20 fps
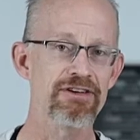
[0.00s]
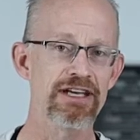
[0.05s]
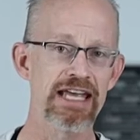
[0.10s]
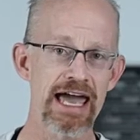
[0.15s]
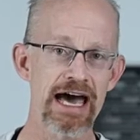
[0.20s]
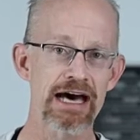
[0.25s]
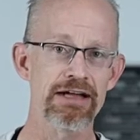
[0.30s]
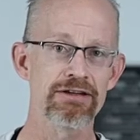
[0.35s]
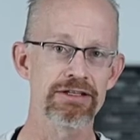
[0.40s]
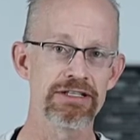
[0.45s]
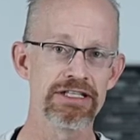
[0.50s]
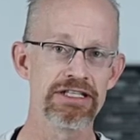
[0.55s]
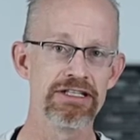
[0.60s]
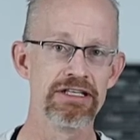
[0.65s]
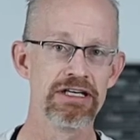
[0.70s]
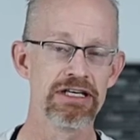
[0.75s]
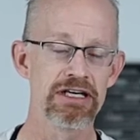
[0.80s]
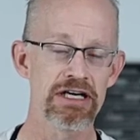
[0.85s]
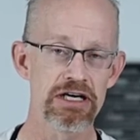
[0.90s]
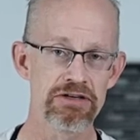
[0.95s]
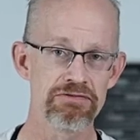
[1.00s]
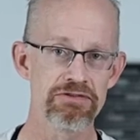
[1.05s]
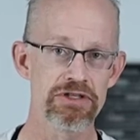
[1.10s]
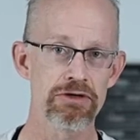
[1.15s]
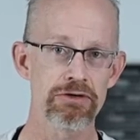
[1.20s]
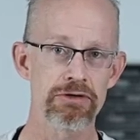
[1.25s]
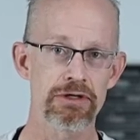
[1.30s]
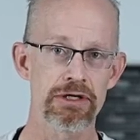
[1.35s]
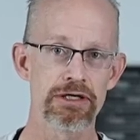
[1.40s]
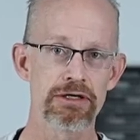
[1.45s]
a gallon of
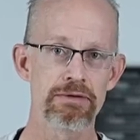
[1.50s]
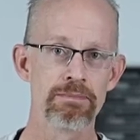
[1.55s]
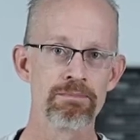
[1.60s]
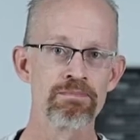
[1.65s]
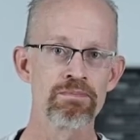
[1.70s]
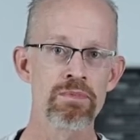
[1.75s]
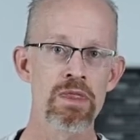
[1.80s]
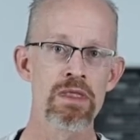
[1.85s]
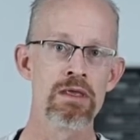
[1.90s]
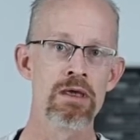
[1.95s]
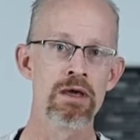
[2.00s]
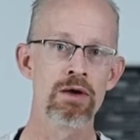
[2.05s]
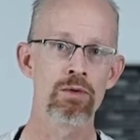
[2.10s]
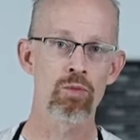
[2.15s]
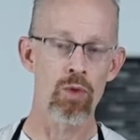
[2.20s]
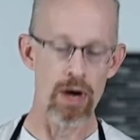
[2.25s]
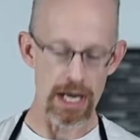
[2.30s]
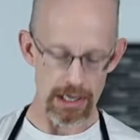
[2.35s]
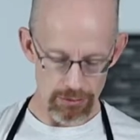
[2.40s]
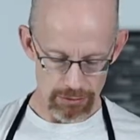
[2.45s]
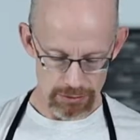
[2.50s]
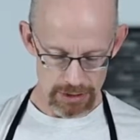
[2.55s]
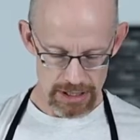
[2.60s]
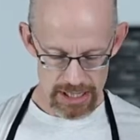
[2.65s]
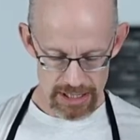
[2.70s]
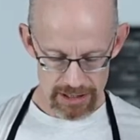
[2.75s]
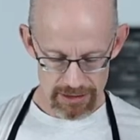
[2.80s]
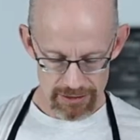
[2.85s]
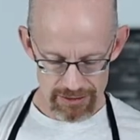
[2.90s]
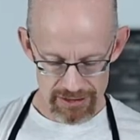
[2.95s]
yogurt? Well,
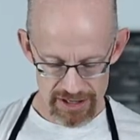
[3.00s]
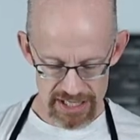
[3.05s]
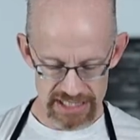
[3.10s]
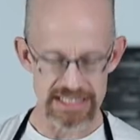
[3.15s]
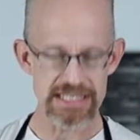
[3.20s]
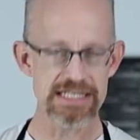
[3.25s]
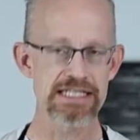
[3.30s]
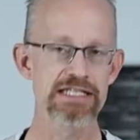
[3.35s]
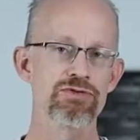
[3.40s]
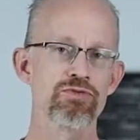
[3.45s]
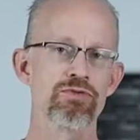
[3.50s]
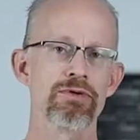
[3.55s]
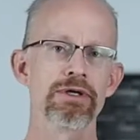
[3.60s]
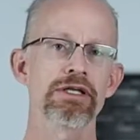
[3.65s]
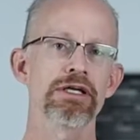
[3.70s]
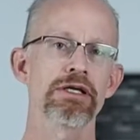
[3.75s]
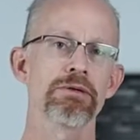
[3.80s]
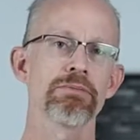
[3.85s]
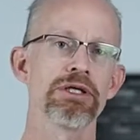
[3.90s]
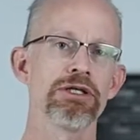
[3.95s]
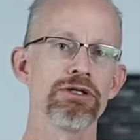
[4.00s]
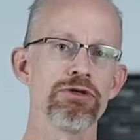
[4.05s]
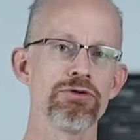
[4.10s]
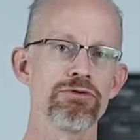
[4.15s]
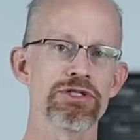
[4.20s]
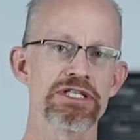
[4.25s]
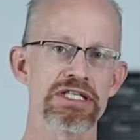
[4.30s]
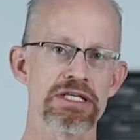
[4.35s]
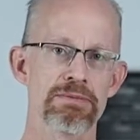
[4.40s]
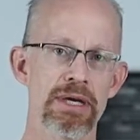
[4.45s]
this is really going to be
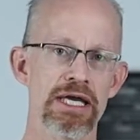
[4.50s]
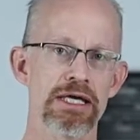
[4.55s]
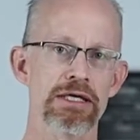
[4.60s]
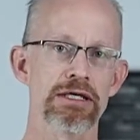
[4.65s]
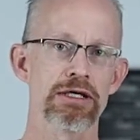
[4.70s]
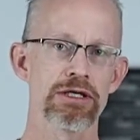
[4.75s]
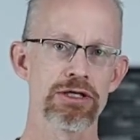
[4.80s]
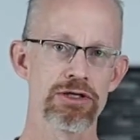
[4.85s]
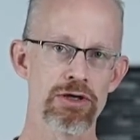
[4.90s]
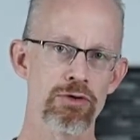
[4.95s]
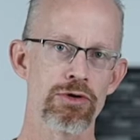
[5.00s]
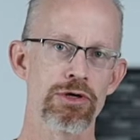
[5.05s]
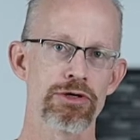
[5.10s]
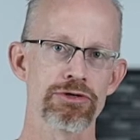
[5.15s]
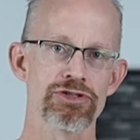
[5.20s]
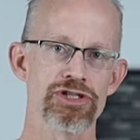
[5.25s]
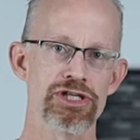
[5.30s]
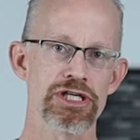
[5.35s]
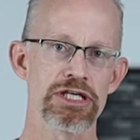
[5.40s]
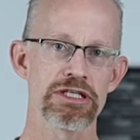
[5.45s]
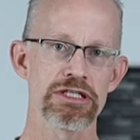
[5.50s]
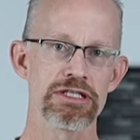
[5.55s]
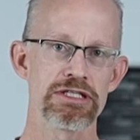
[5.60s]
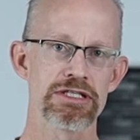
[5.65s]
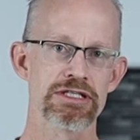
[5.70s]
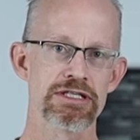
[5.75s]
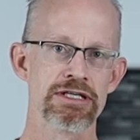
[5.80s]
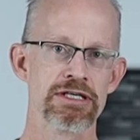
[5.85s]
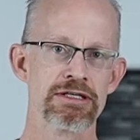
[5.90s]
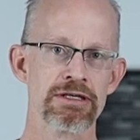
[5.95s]
used to make yogurt
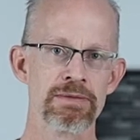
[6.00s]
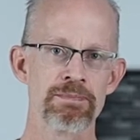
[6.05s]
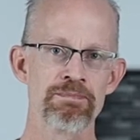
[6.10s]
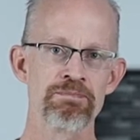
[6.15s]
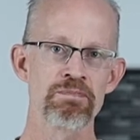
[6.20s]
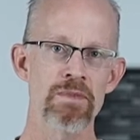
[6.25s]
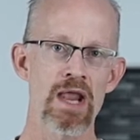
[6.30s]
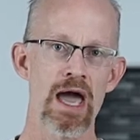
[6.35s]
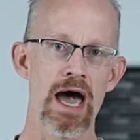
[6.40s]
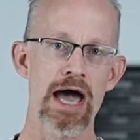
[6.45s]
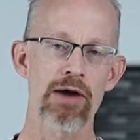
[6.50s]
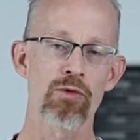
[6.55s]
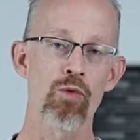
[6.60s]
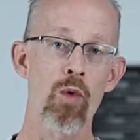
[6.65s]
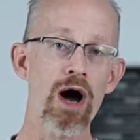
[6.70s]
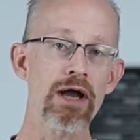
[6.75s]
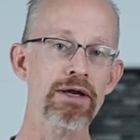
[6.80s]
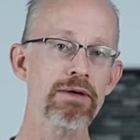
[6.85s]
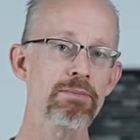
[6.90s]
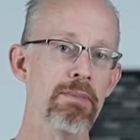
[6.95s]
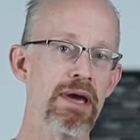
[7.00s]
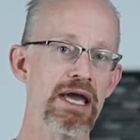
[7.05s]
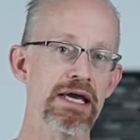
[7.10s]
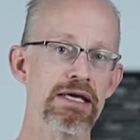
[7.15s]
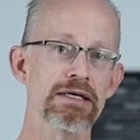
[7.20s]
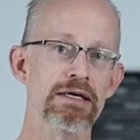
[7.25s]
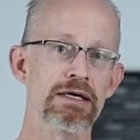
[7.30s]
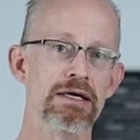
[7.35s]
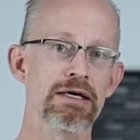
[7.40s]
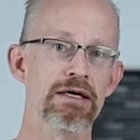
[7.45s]
cheese. I want to
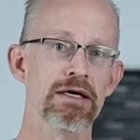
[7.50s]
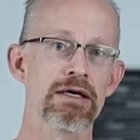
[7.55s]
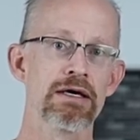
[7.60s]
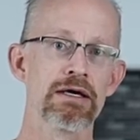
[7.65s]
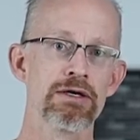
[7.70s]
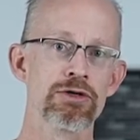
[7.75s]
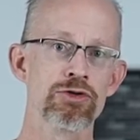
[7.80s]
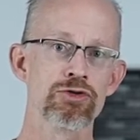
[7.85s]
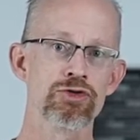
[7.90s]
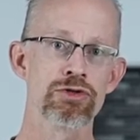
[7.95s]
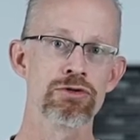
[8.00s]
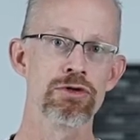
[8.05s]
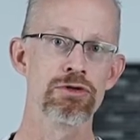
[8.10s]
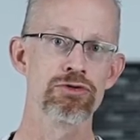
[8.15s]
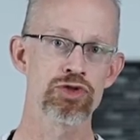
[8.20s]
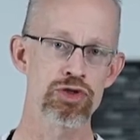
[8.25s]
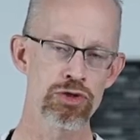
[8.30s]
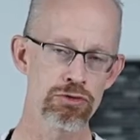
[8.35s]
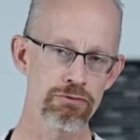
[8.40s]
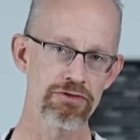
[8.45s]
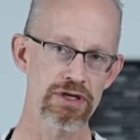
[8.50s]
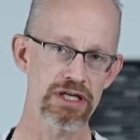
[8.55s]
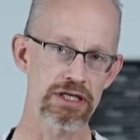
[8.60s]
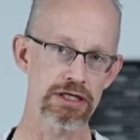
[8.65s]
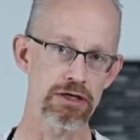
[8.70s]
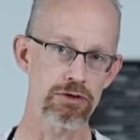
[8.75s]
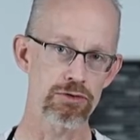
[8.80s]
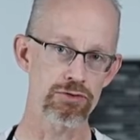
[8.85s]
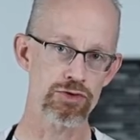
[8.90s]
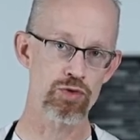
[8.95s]
make 2
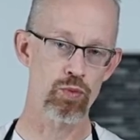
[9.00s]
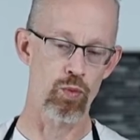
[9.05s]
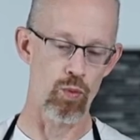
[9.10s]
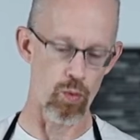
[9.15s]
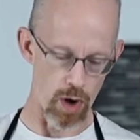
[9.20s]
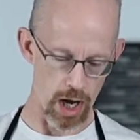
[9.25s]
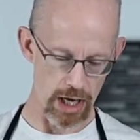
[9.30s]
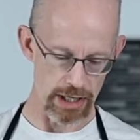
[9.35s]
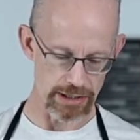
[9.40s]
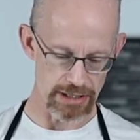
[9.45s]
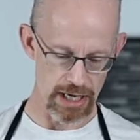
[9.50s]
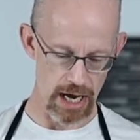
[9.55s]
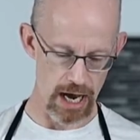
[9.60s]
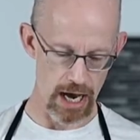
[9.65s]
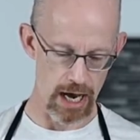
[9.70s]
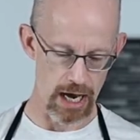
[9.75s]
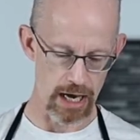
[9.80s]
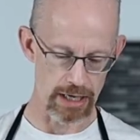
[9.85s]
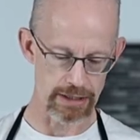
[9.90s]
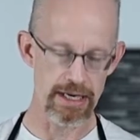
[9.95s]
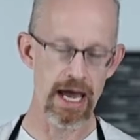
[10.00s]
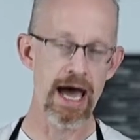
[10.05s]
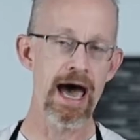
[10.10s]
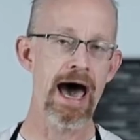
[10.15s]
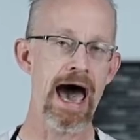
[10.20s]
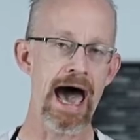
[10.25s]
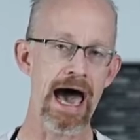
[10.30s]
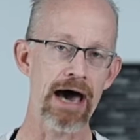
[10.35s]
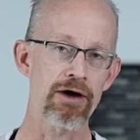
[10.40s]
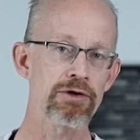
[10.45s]
videos. One on
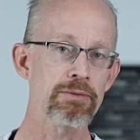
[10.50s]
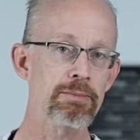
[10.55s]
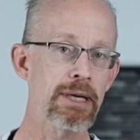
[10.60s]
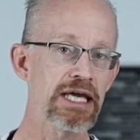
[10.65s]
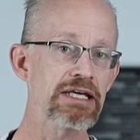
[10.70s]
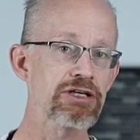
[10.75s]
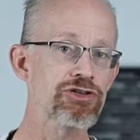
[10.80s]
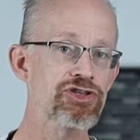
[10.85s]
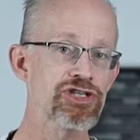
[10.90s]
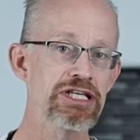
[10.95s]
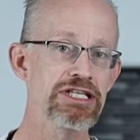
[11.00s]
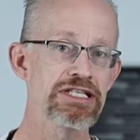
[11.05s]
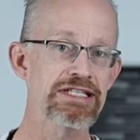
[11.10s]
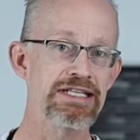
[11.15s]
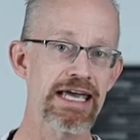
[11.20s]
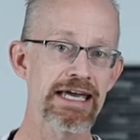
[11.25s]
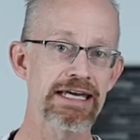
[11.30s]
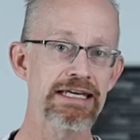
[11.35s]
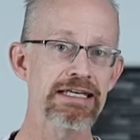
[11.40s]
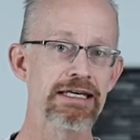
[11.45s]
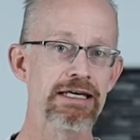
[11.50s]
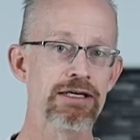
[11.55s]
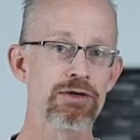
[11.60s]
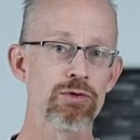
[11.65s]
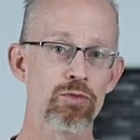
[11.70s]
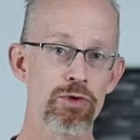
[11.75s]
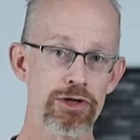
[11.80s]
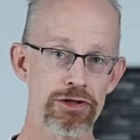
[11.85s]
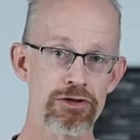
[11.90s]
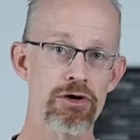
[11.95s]
how to make a cheesecake
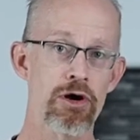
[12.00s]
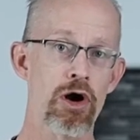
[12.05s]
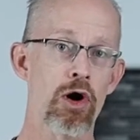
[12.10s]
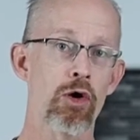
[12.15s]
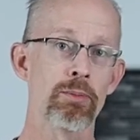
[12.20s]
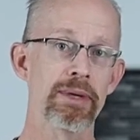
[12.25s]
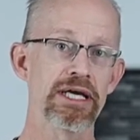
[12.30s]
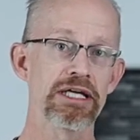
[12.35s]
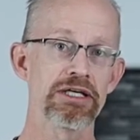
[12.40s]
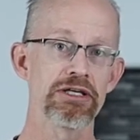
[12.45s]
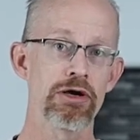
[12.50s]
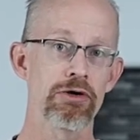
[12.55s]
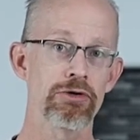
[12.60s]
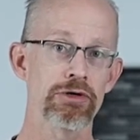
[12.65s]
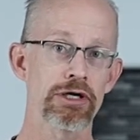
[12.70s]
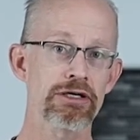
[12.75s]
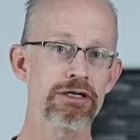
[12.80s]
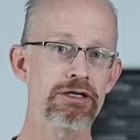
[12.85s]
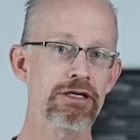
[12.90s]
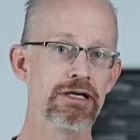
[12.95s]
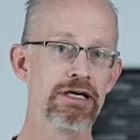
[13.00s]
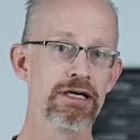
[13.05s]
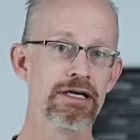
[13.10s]
with your homemade yogurt.